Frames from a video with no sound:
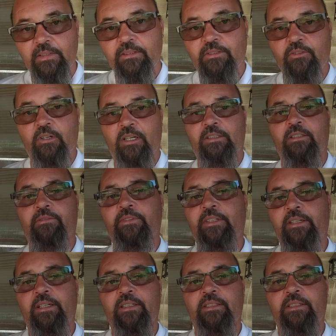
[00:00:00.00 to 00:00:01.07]
So I love you
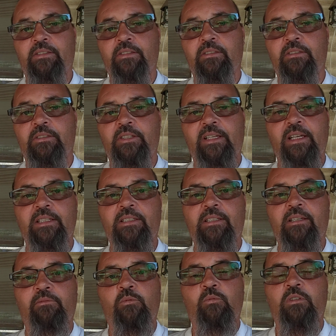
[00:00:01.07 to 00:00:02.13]
guys. You guys
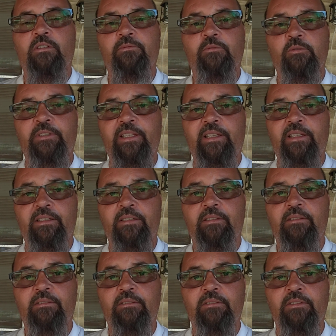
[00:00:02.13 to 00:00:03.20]
have a wonderful day.
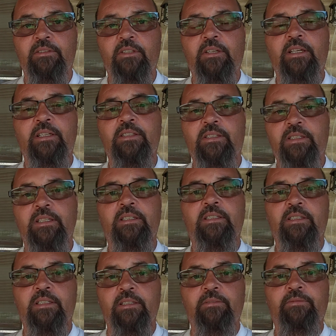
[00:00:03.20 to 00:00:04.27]
You guys stay
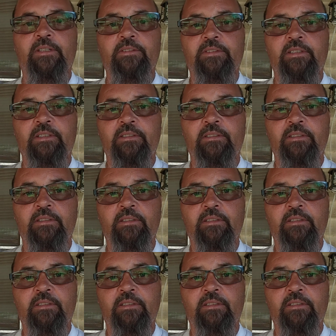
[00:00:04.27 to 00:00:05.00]
safe out there.